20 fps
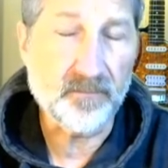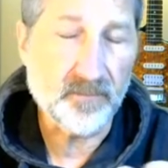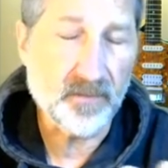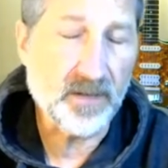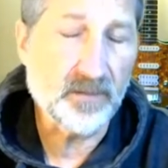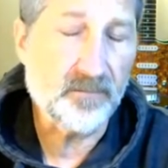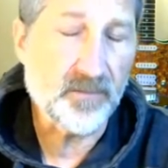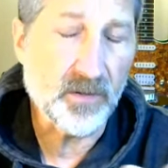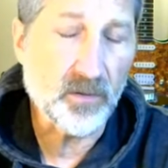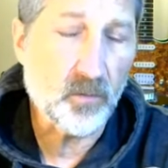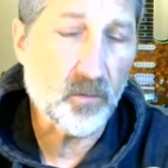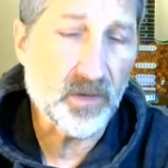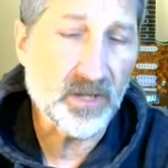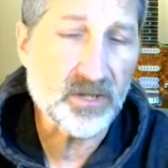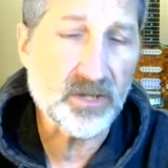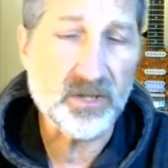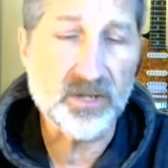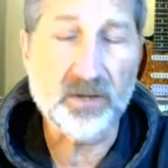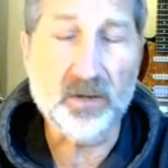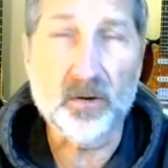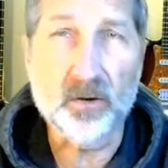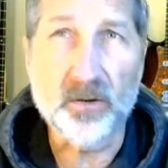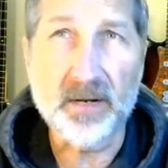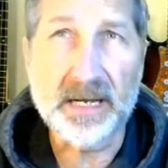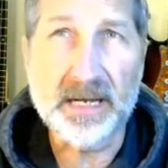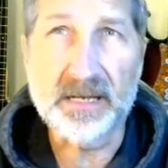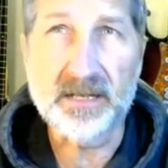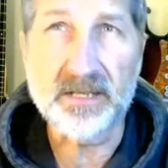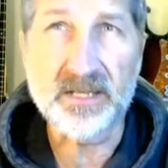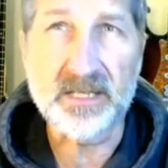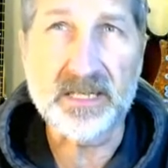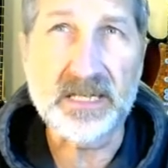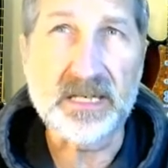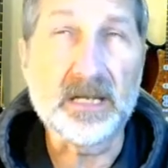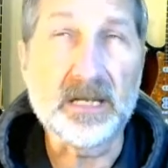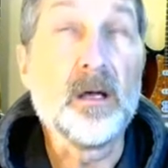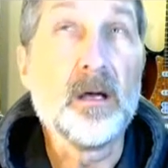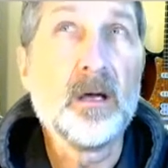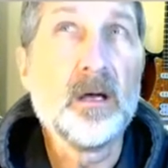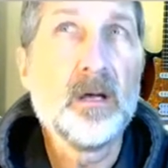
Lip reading: if you wish to go against the